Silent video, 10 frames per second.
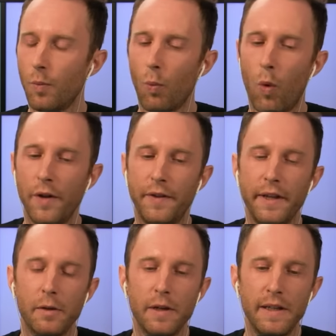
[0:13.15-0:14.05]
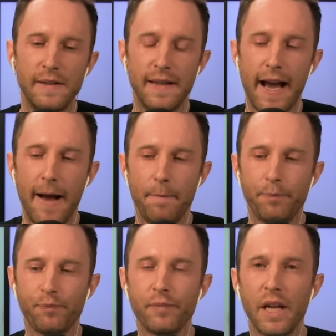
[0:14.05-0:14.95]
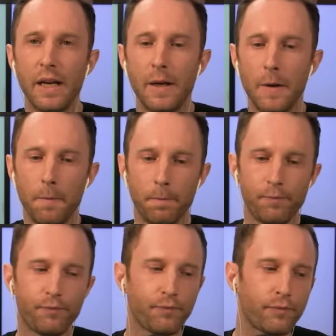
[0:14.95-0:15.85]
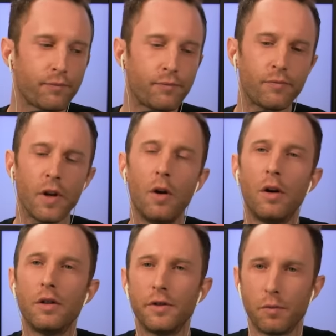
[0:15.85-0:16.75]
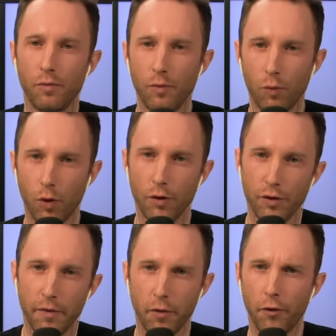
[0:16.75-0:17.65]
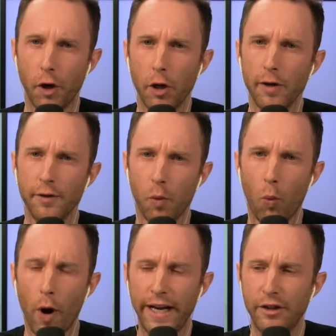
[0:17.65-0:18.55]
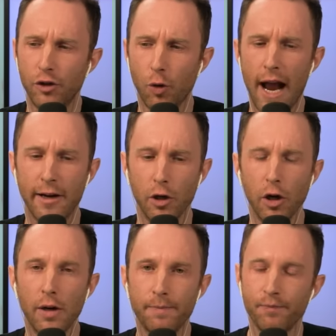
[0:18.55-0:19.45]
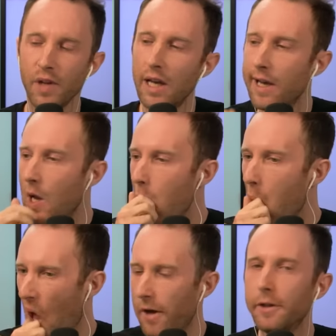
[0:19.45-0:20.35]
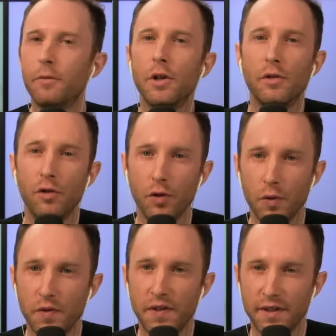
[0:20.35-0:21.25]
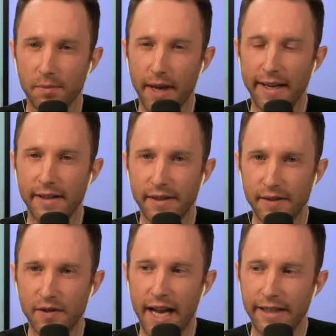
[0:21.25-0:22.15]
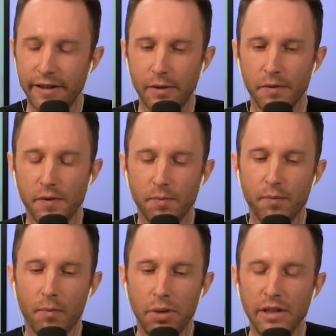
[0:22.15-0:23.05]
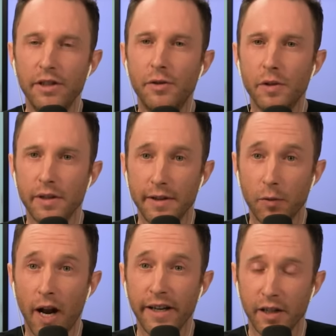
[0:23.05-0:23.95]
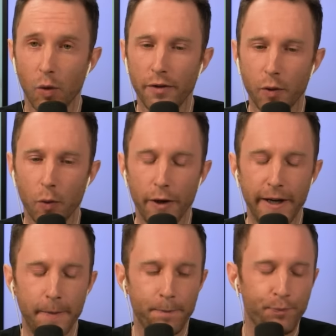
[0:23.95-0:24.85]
One theory is that his real name is Wayne Tracker. There's r- different theories of Wayne Tracker. The only real news he's made in his tenure is belligerently threatening North Korea.